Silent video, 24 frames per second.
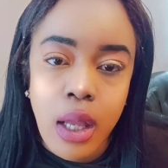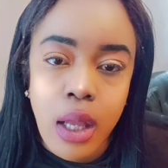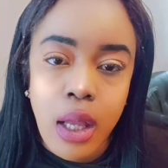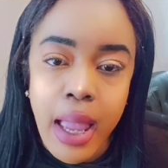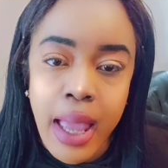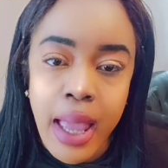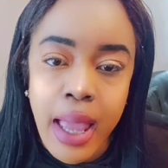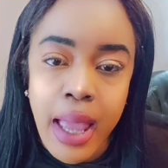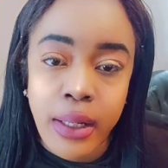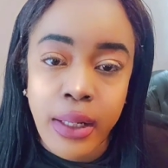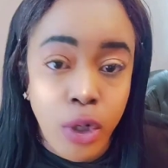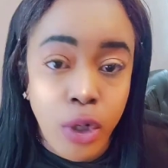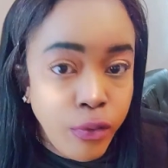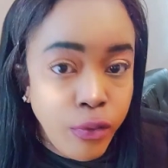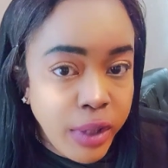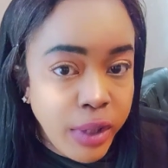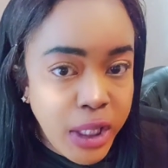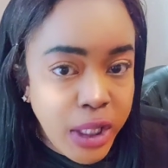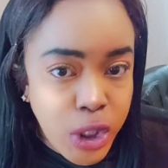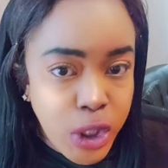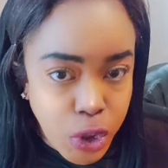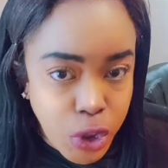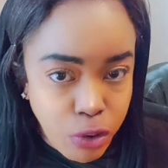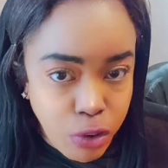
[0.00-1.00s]
they don't
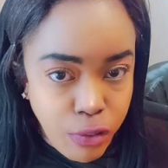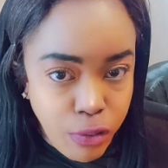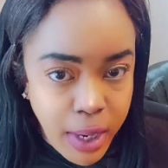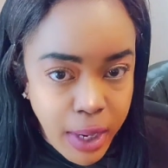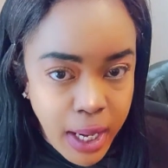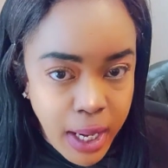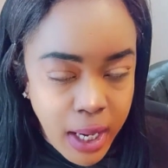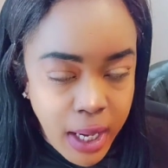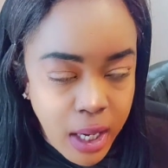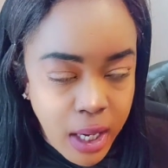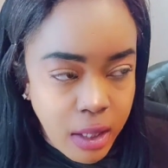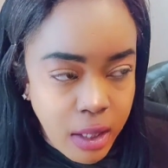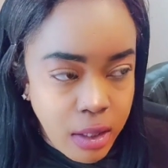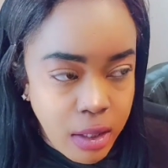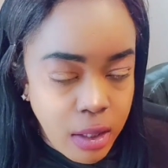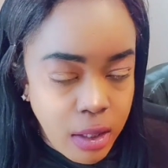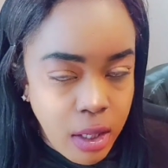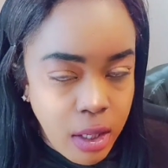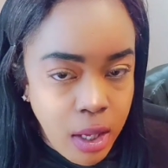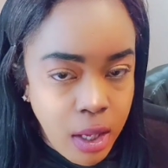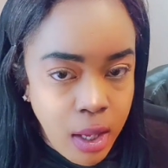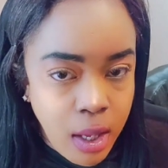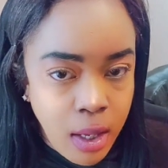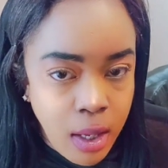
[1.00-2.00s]
really train
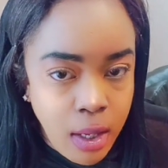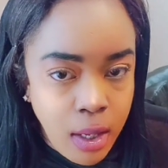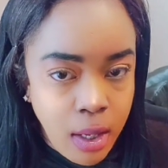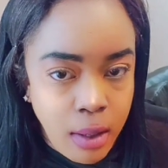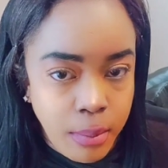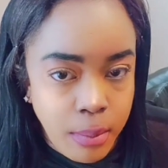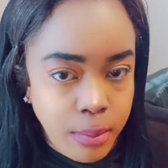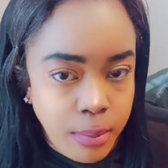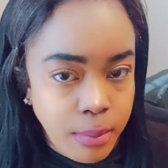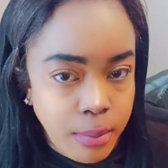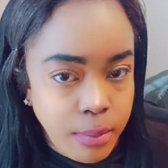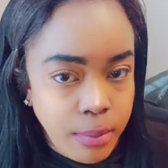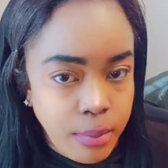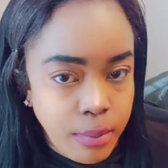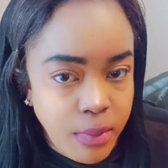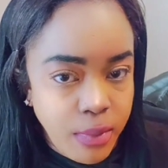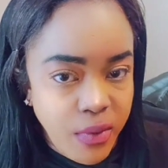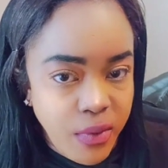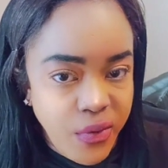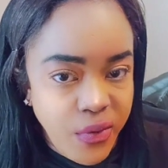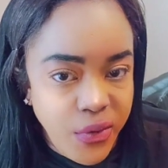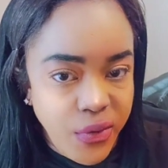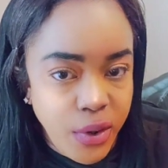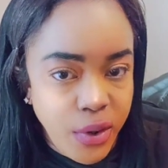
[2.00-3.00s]

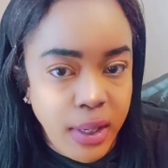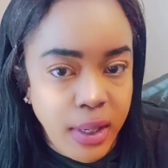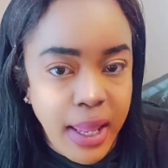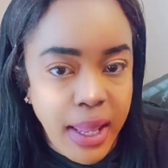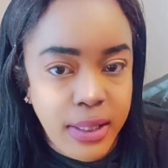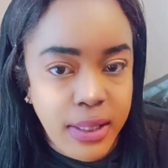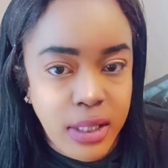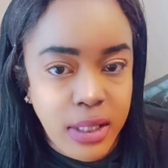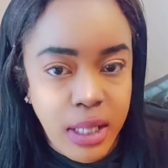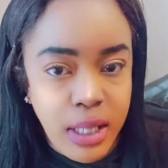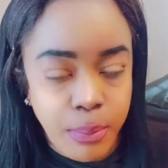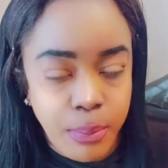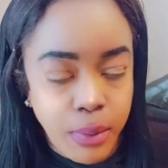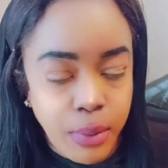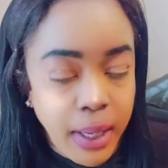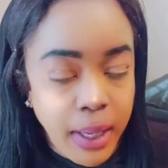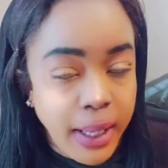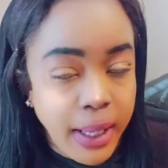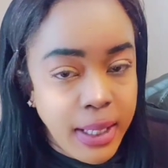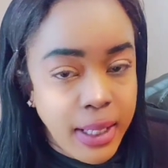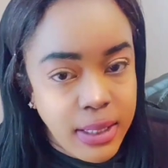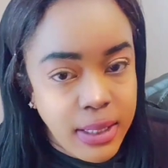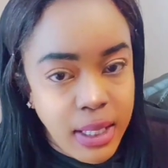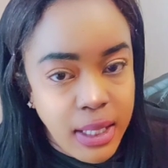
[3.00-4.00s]
for like temper,
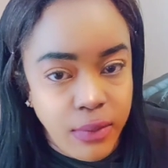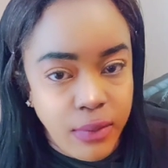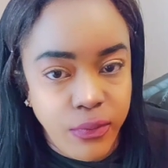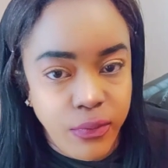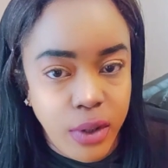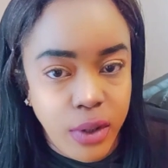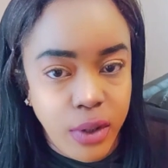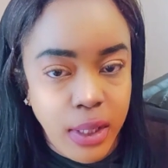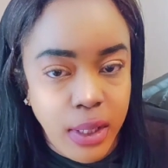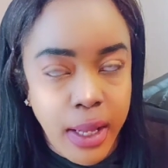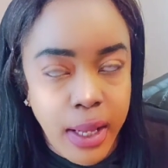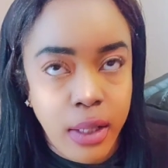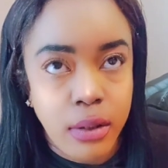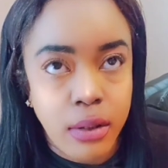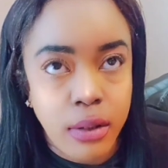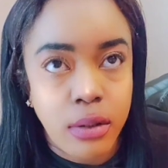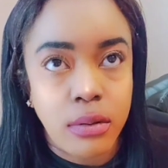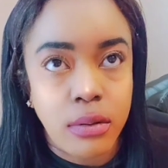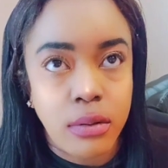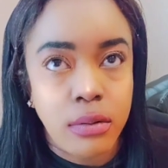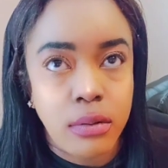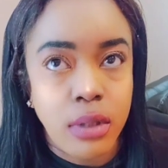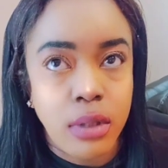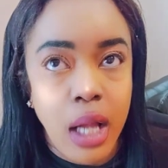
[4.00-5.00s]
like I said, for like
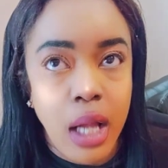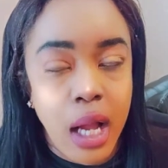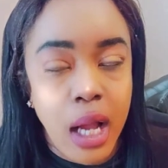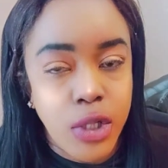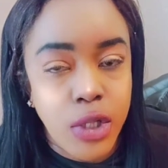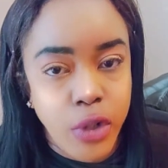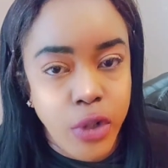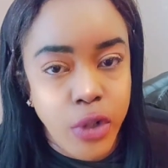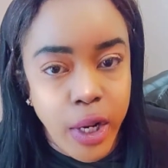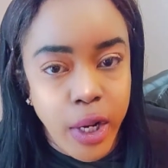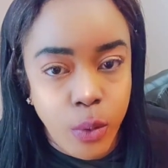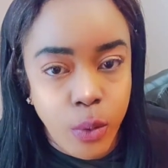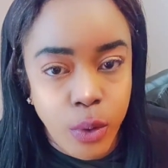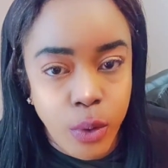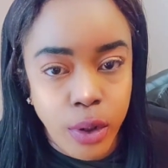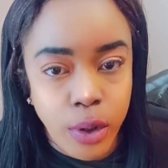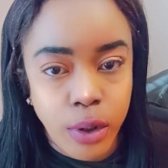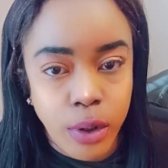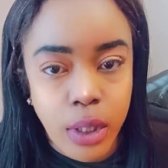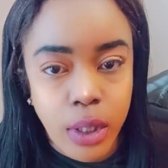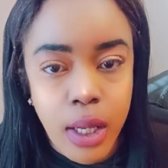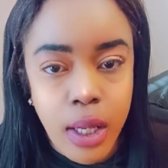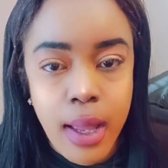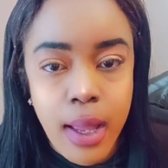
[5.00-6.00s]
contract work.
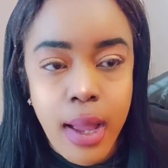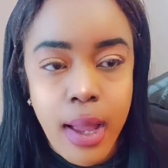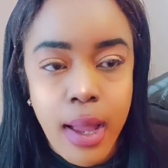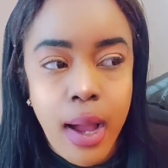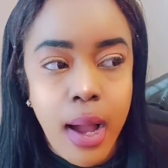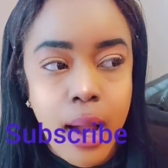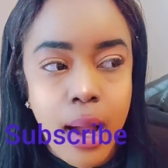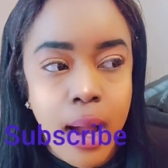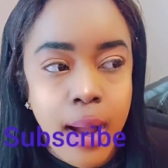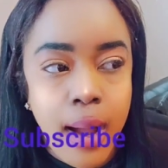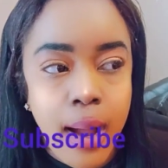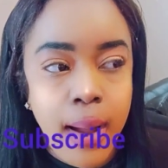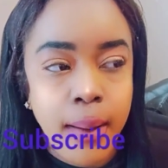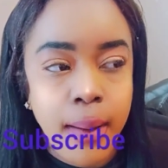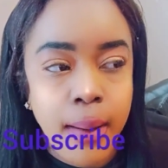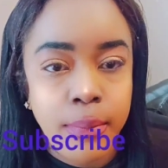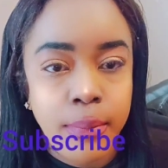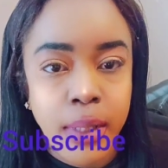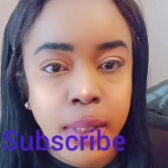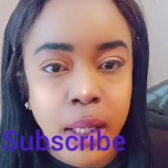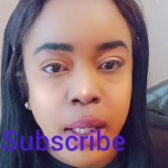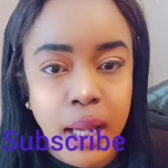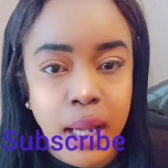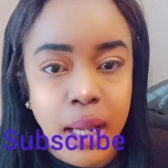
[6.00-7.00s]

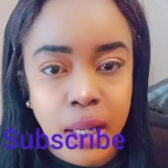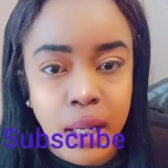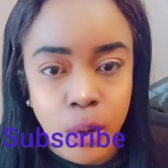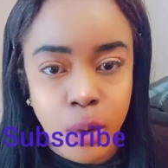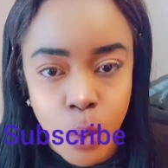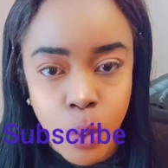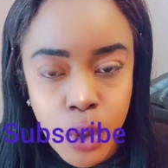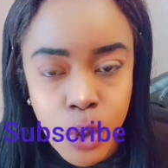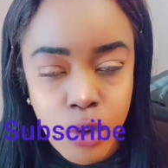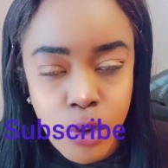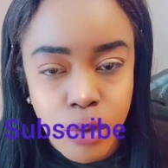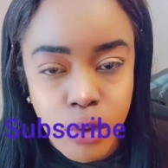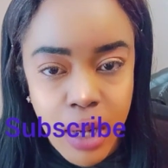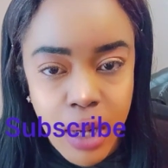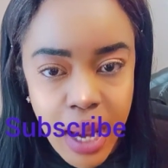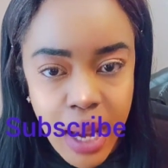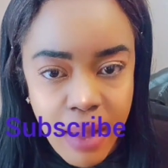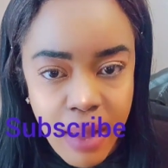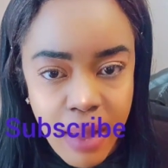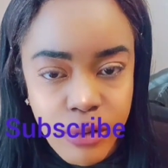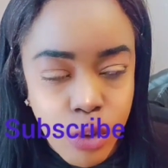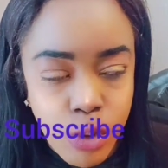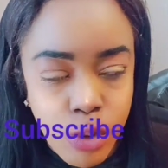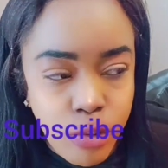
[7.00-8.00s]
They kind of want you to
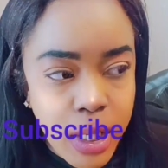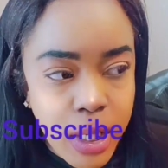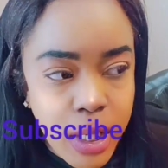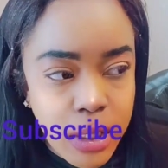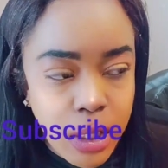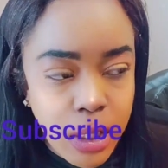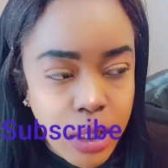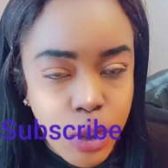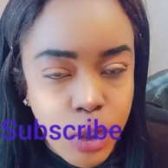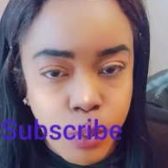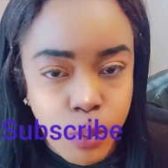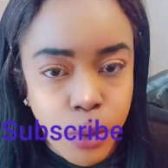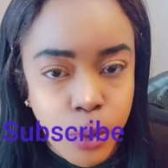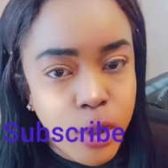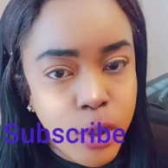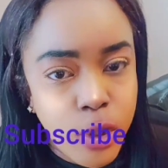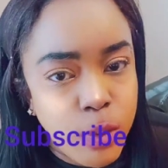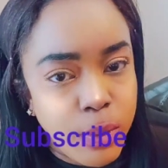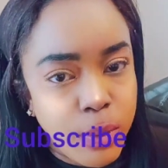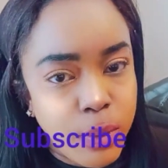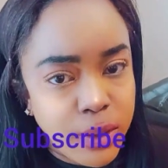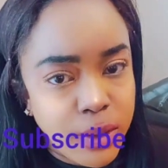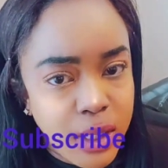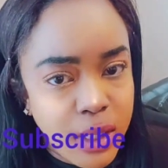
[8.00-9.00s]
have 2 years experience,
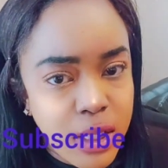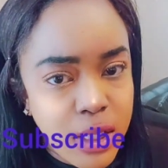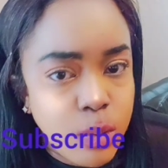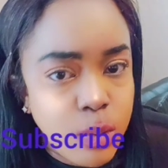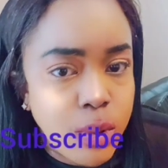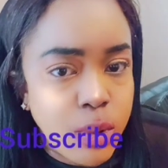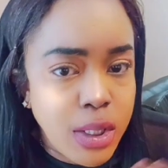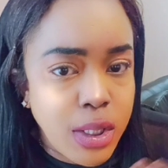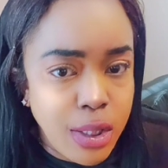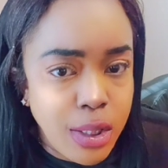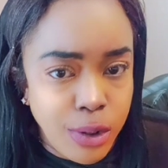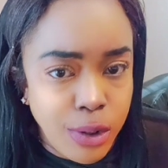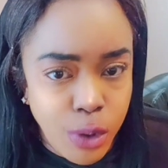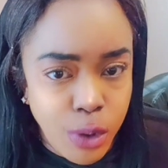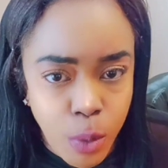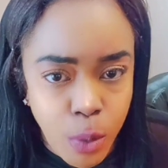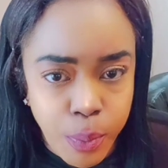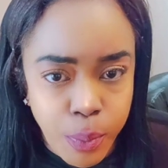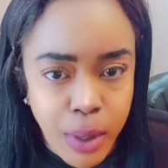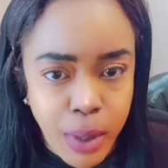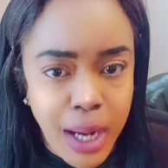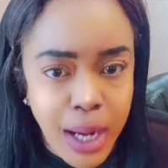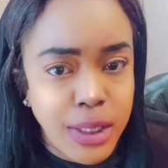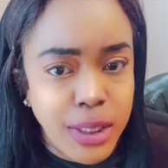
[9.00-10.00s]
but this was a new
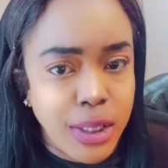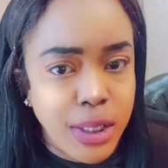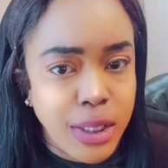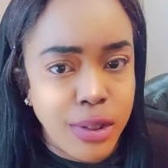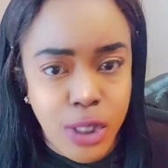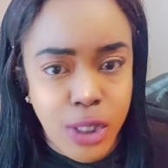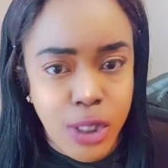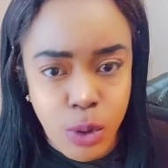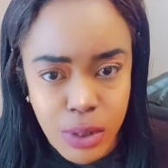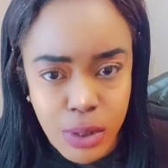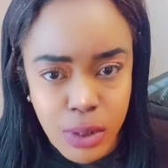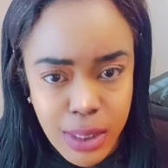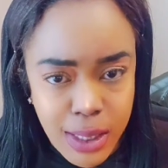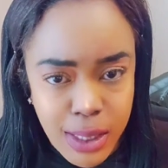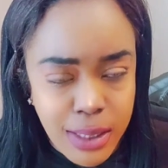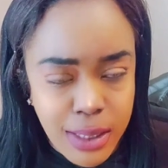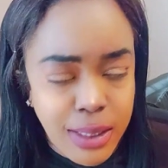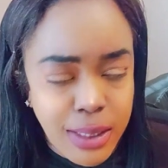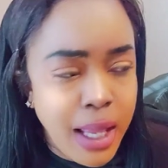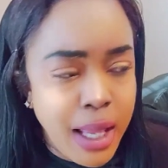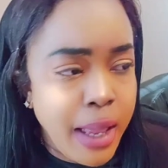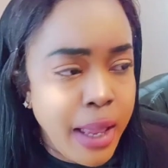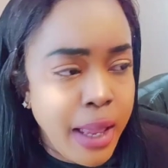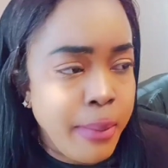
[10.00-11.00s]
project, this was an
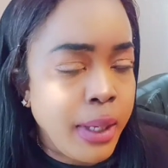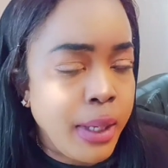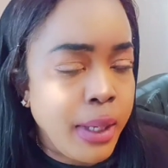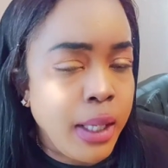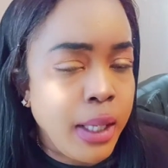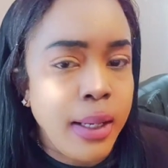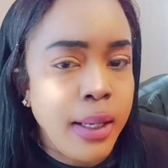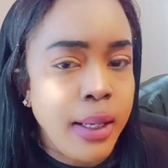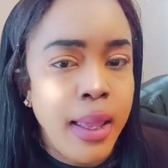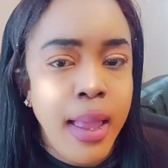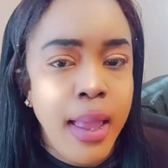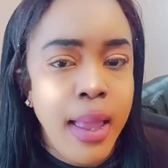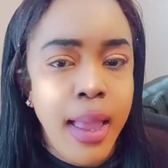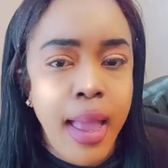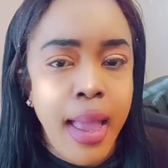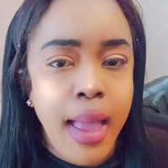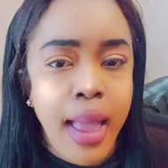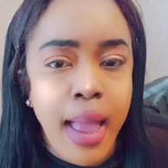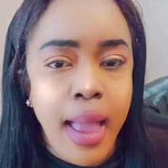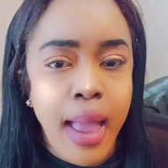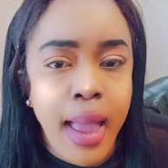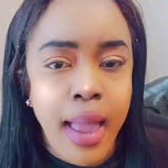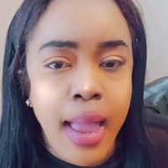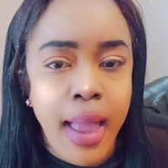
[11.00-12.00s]
assignment,
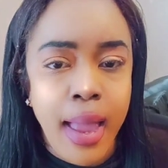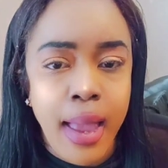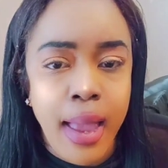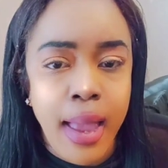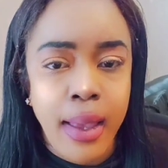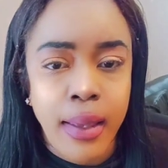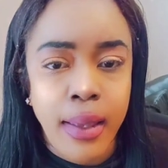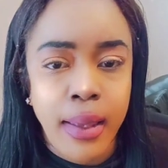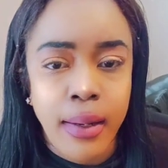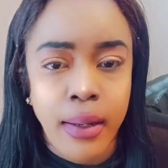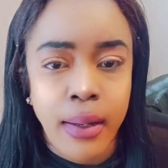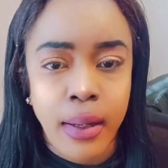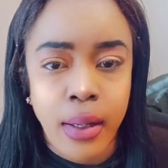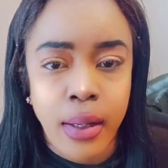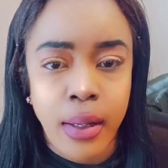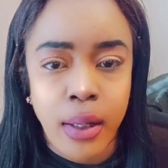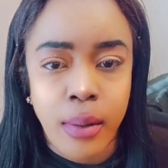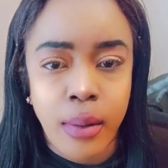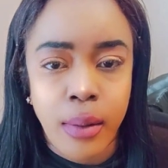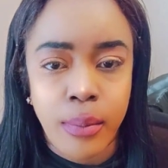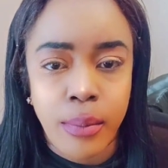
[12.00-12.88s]
and